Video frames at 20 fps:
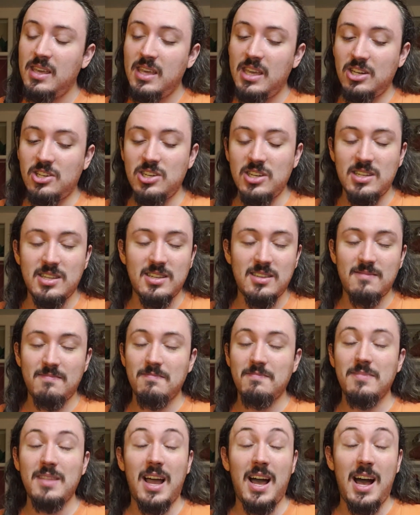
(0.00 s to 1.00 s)
It just,
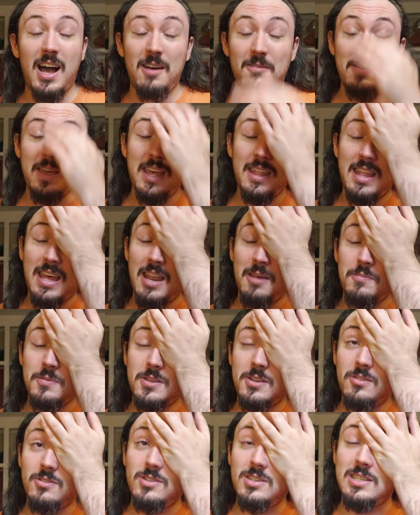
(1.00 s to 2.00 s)
oh man, that
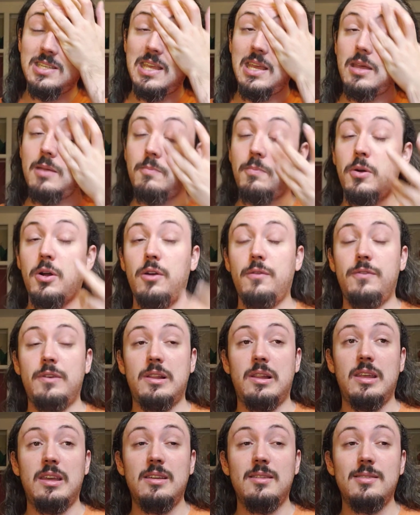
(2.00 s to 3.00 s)
episode just hit
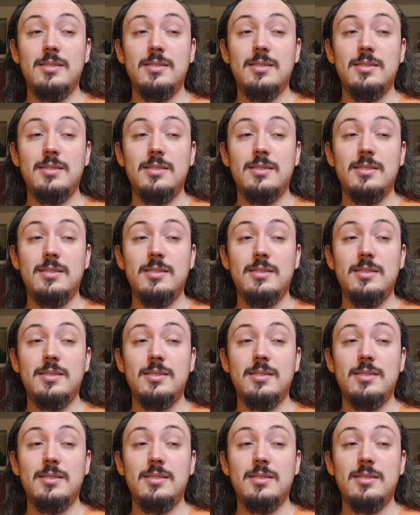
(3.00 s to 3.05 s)
perfectly.